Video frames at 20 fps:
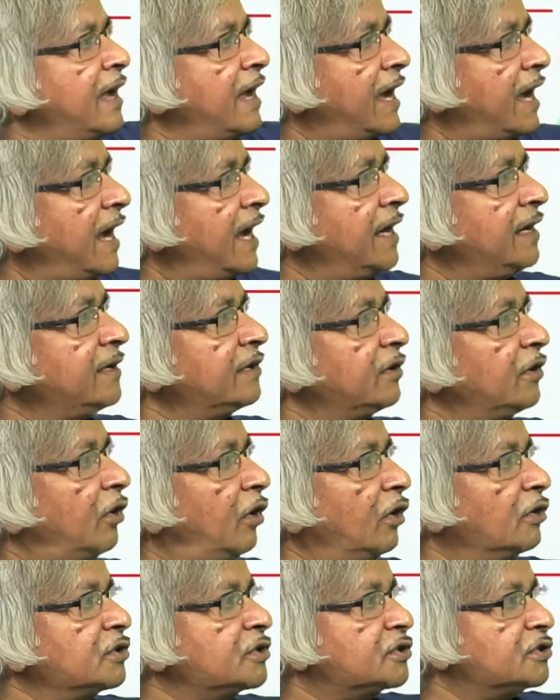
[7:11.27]
and
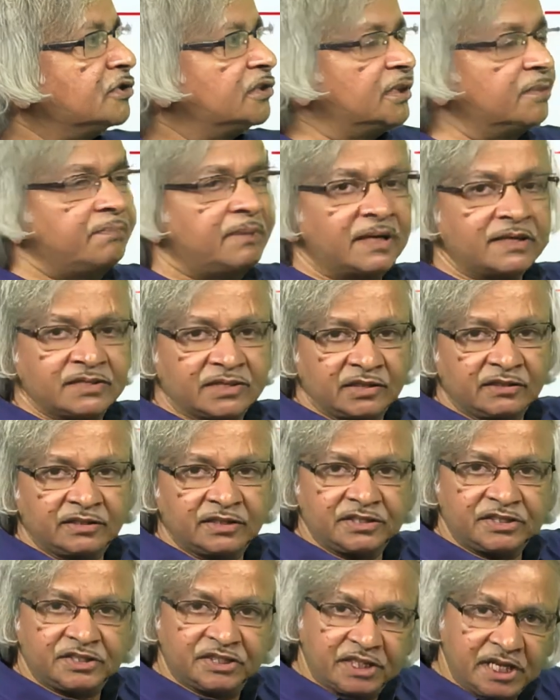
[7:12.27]
also depends on
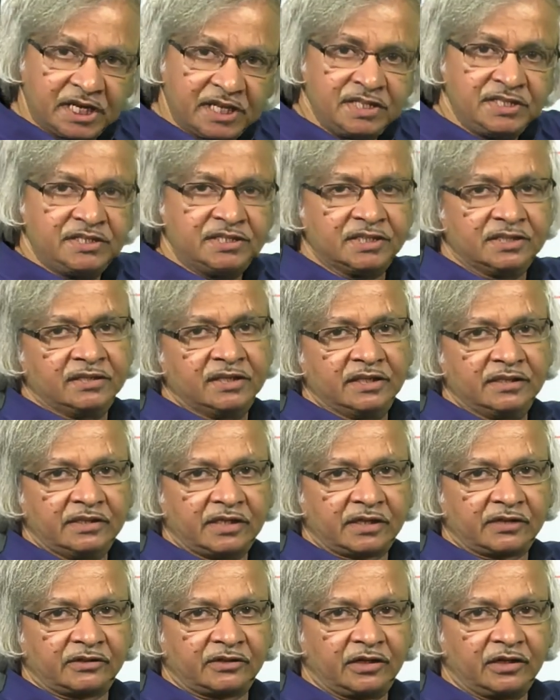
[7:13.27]
the change in the
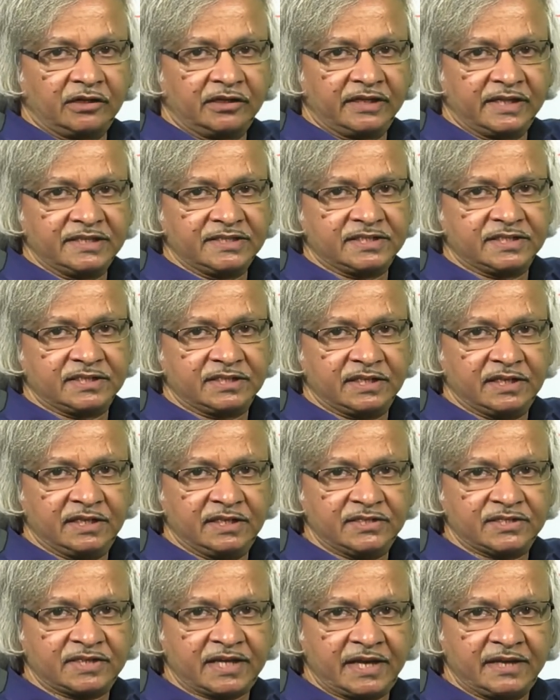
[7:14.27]
electron density
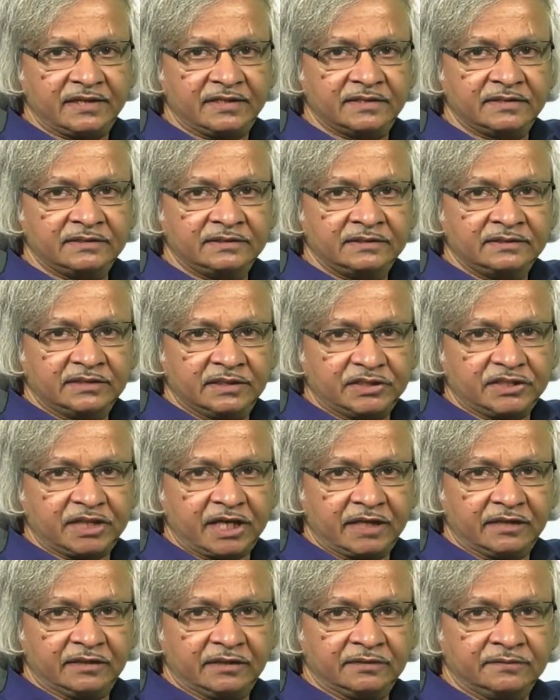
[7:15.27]
inside the
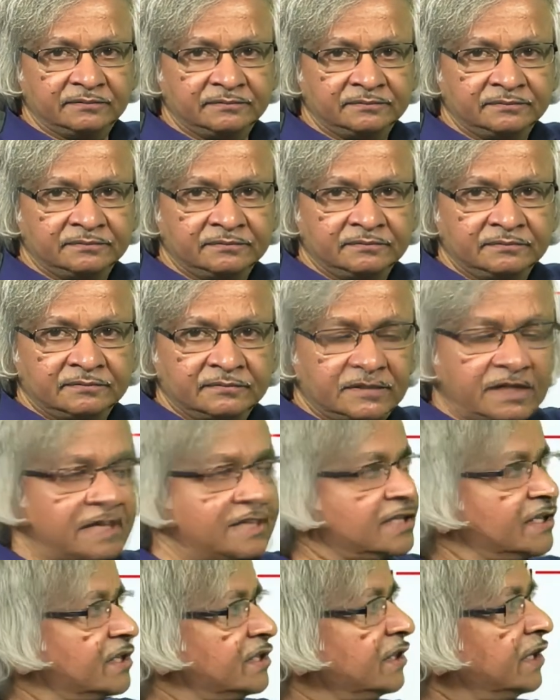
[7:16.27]
channel.
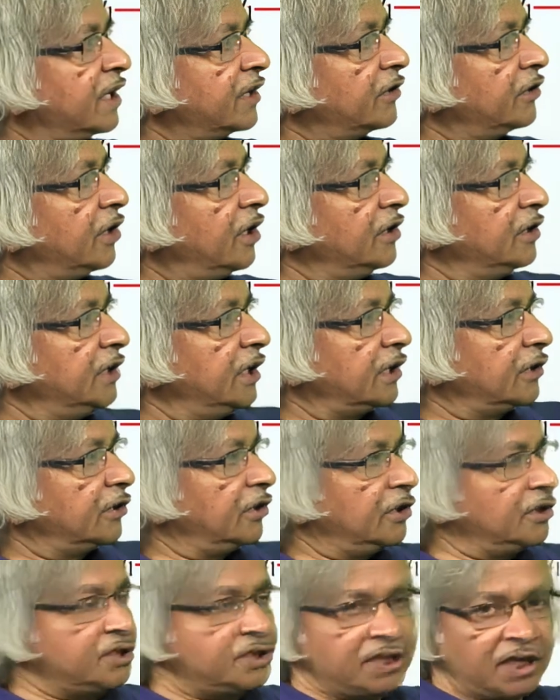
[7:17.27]
That's this
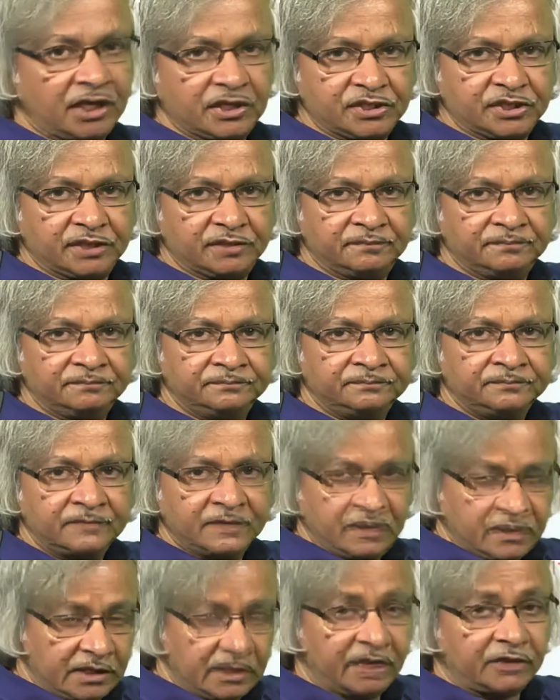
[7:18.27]
electron-electron charging,
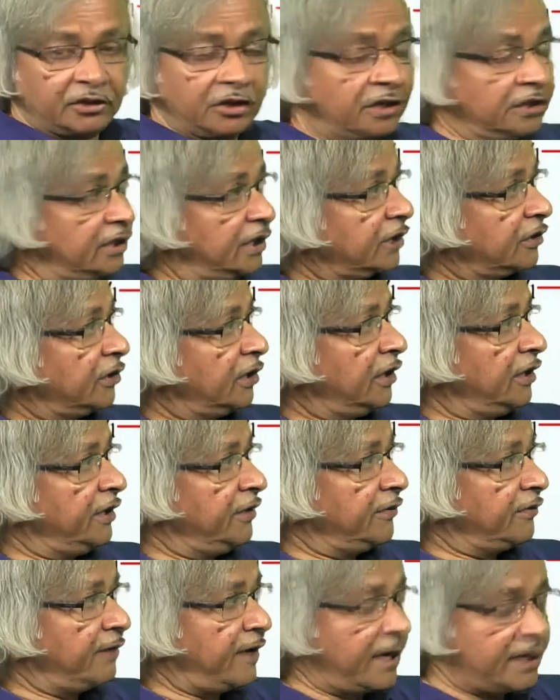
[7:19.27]
electron-electron
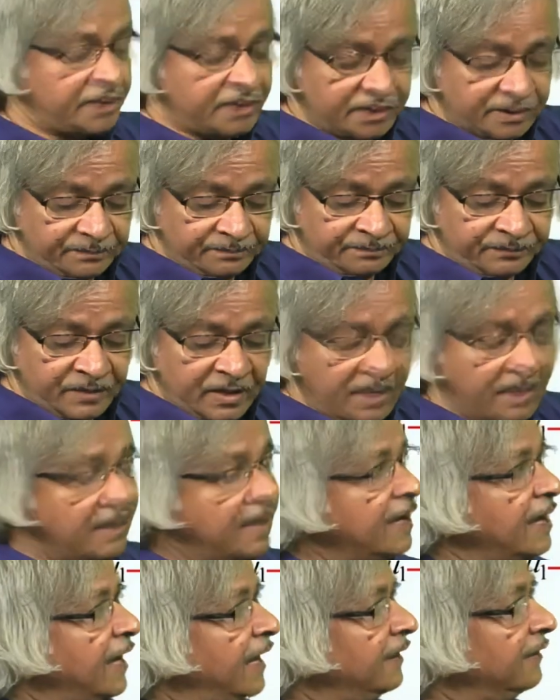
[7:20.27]
interaction.
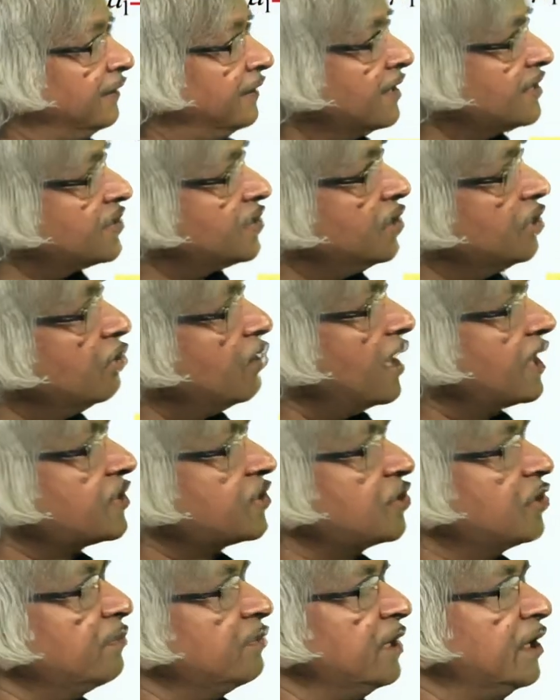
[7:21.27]
And this U
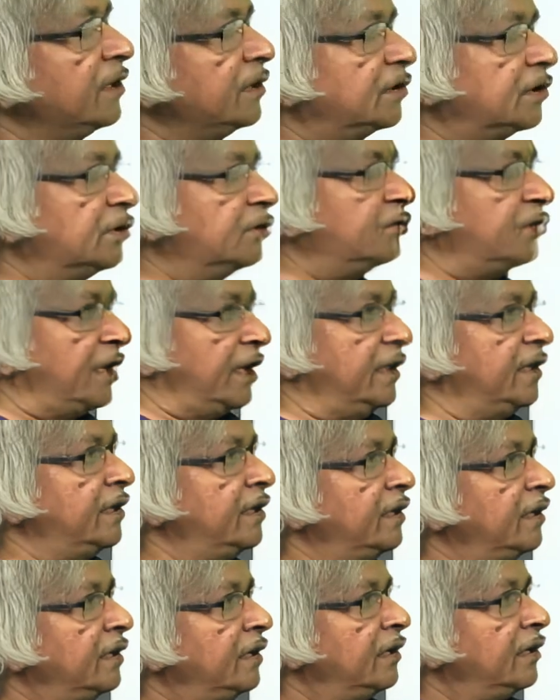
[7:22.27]
has to be included
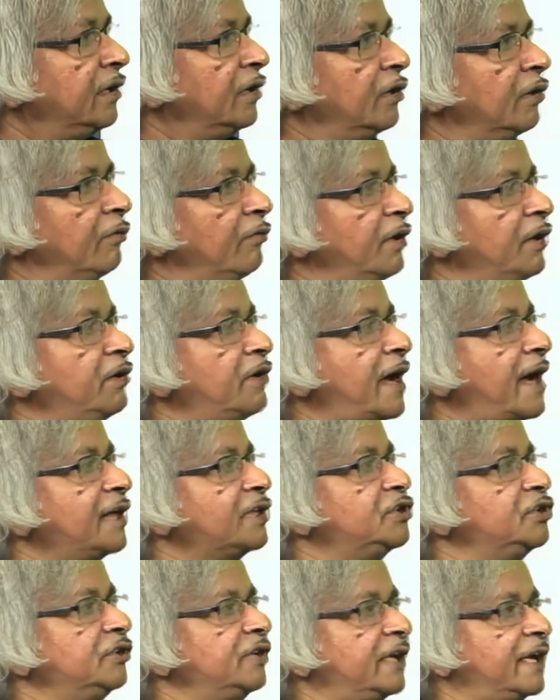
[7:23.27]
when you
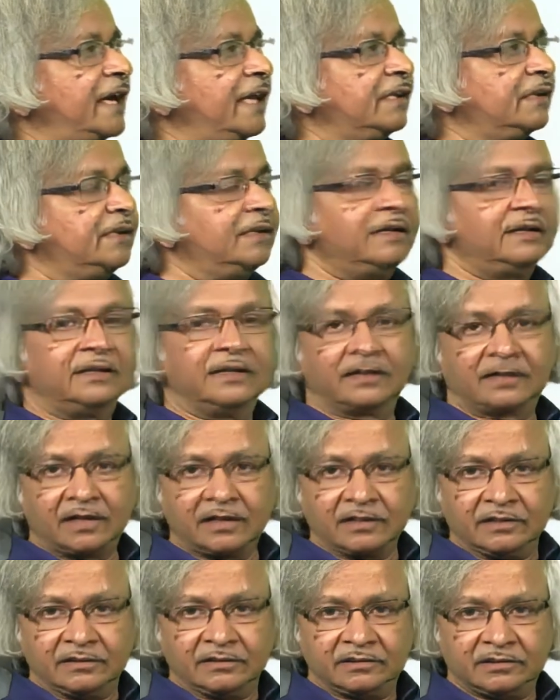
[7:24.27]
actually calculate the
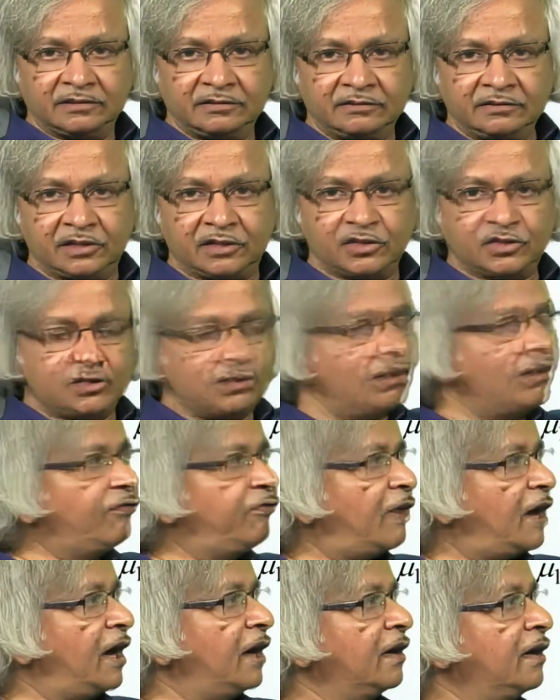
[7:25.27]
current. That is, so
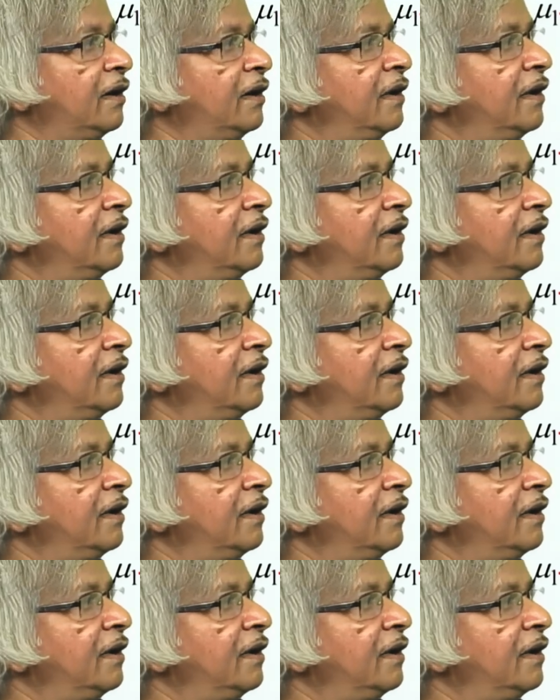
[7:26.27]
far,